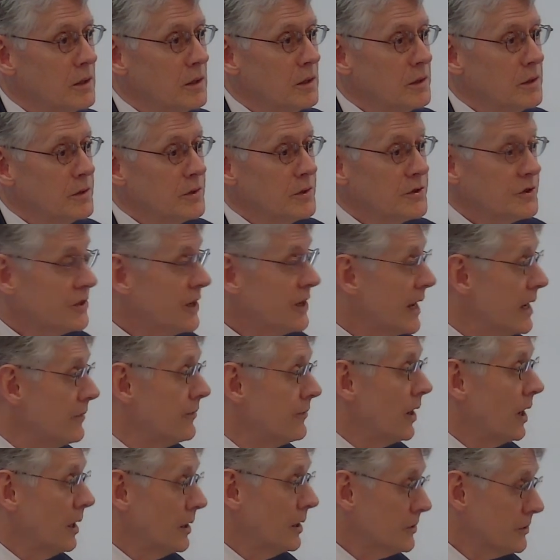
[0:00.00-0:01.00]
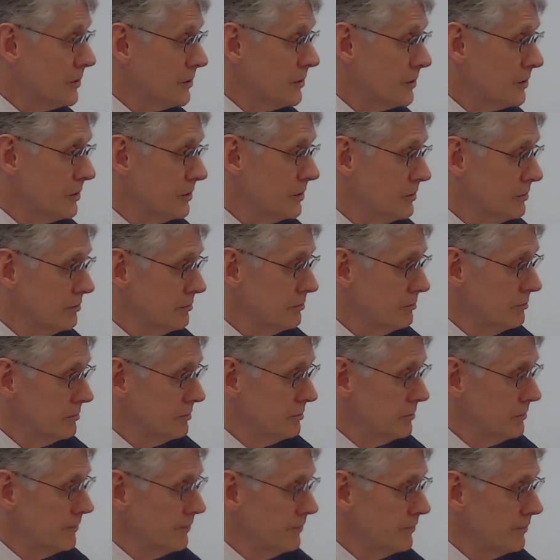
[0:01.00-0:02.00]
save us?
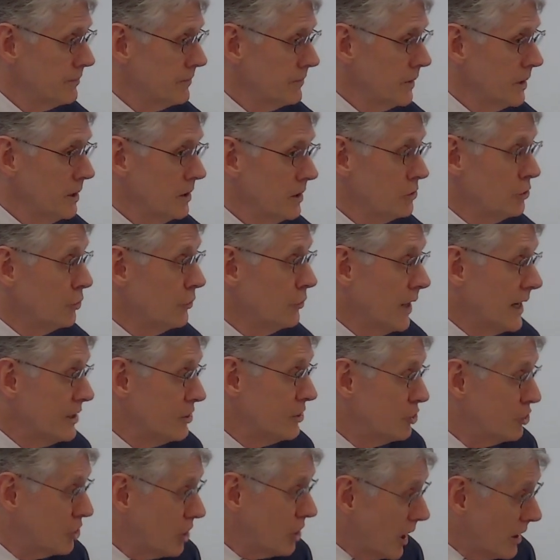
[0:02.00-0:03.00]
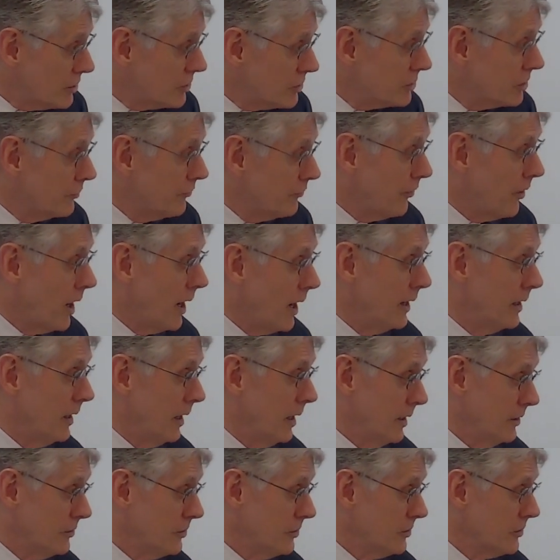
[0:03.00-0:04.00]
Do they justify
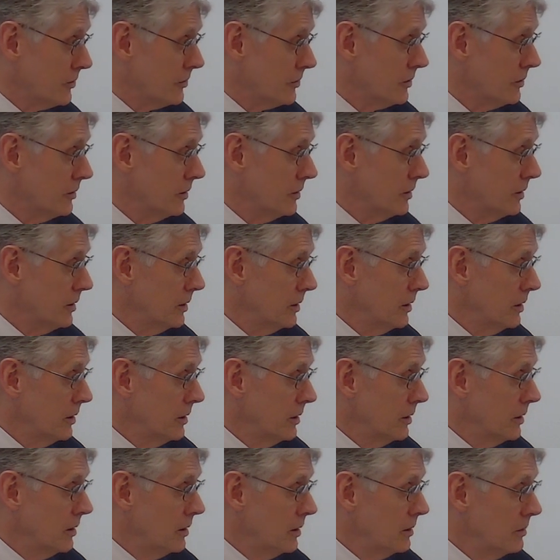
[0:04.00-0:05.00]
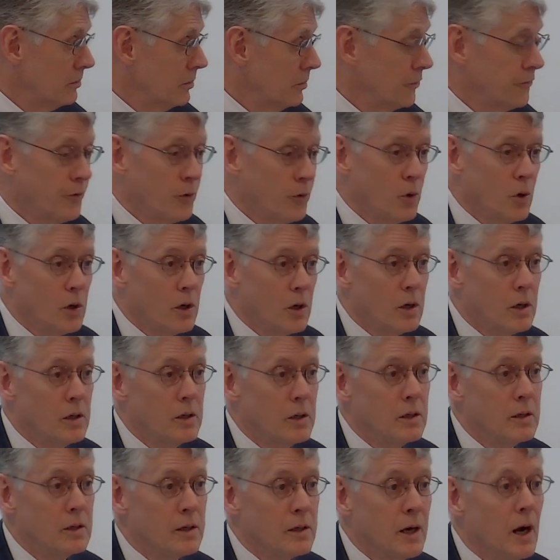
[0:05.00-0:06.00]
us
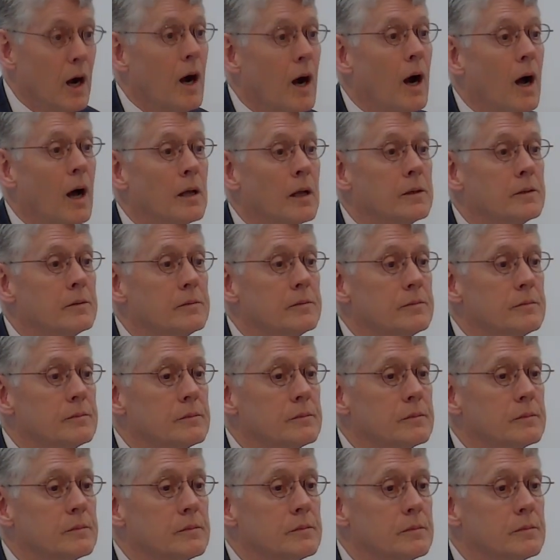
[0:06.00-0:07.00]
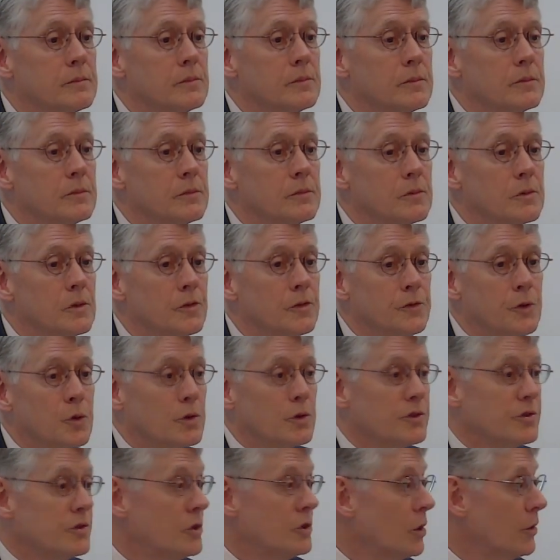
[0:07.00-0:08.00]
before God? Well, of
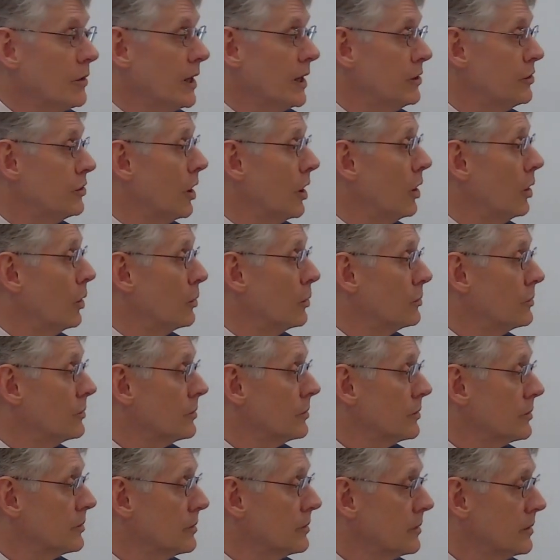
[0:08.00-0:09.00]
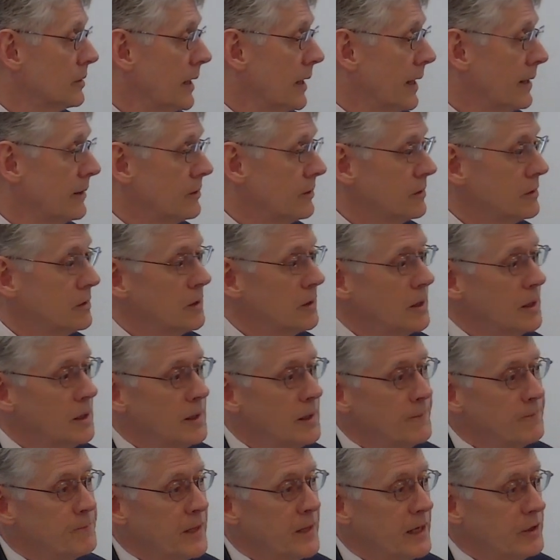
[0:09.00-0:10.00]
course, no, they don't. That,
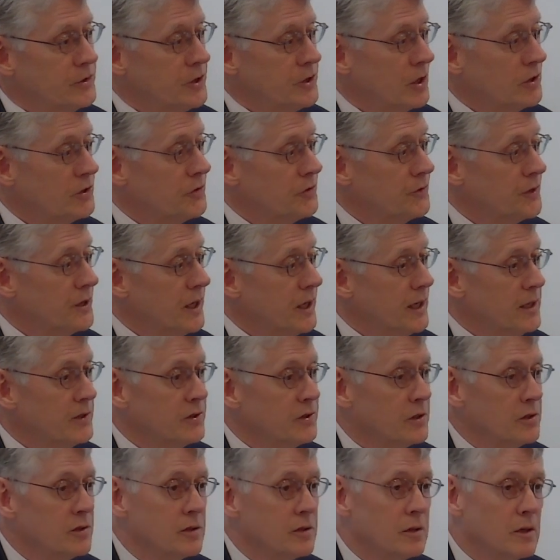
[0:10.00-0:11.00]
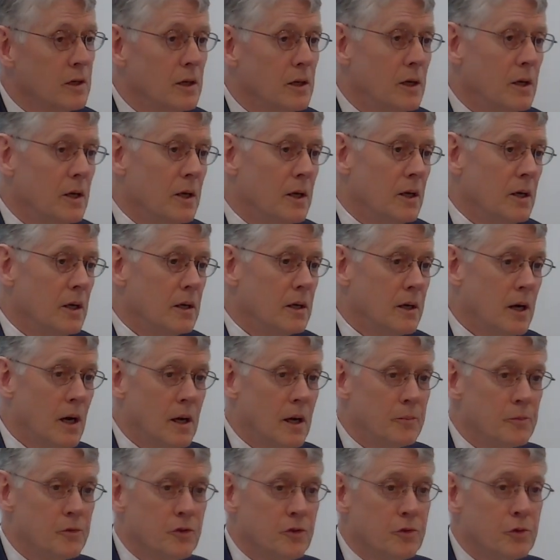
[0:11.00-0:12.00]
that justification
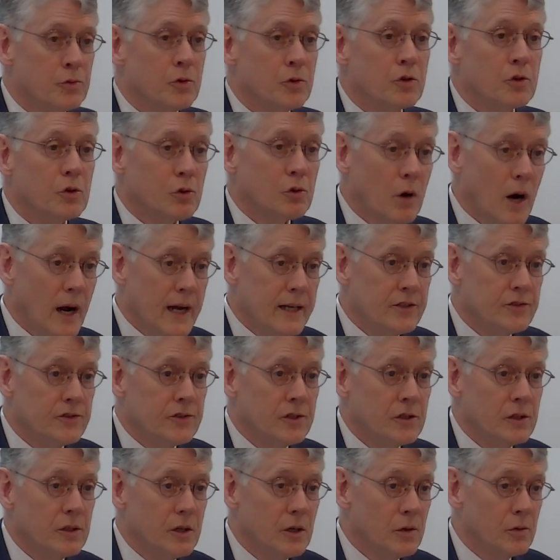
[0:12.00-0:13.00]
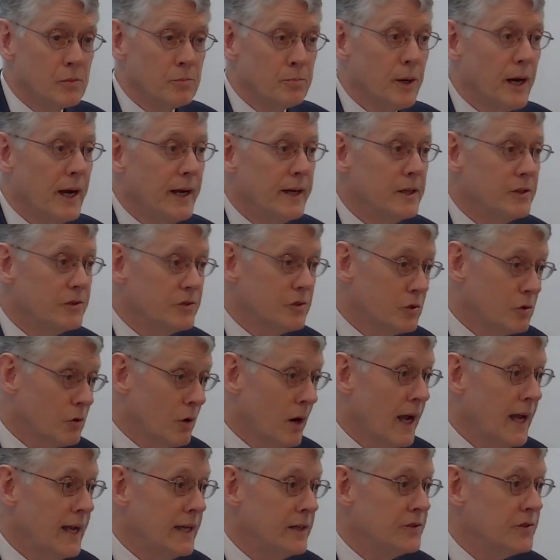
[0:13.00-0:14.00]
comes through Christ alone, by his
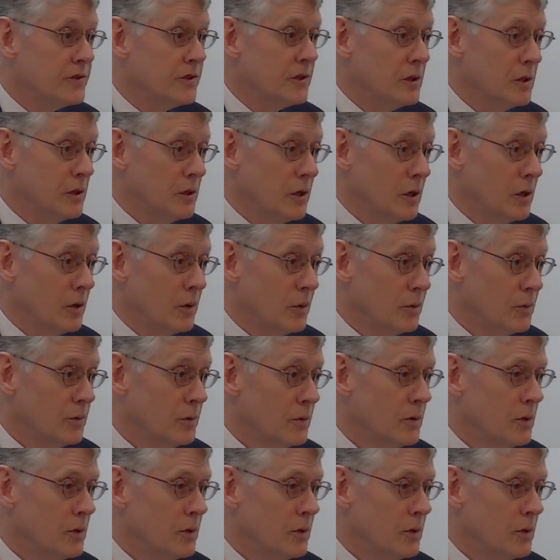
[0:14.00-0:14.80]
grace alone.